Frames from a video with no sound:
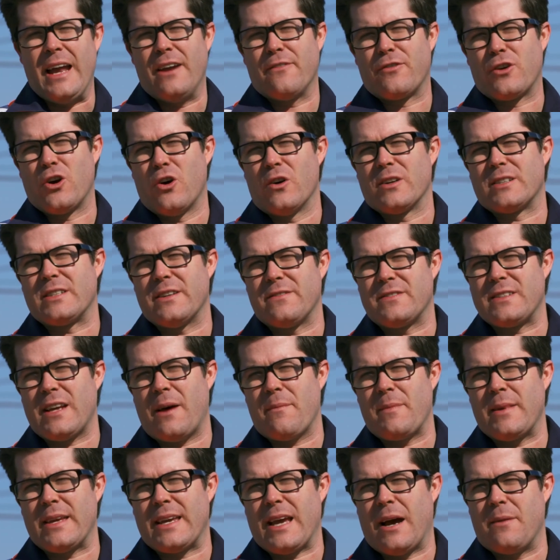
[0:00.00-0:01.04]
And of course, if
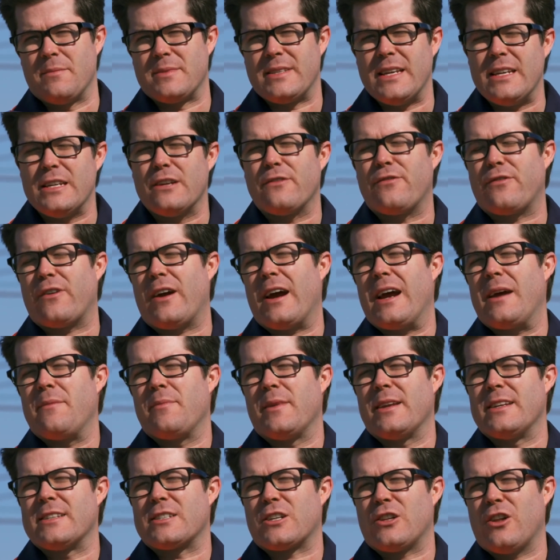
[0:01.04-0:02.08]
something comes into
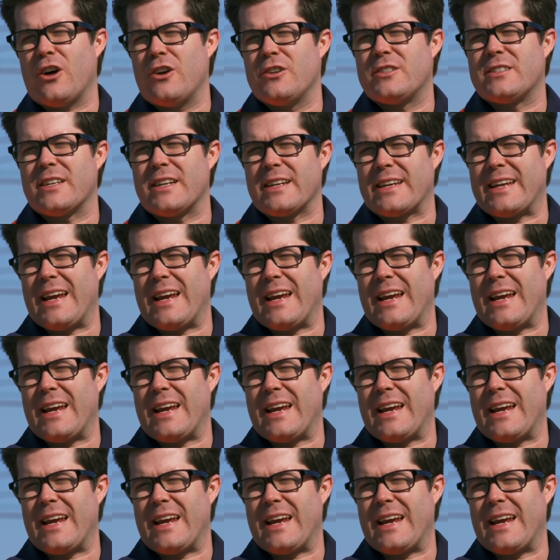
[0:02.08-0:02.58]
frame that is closer to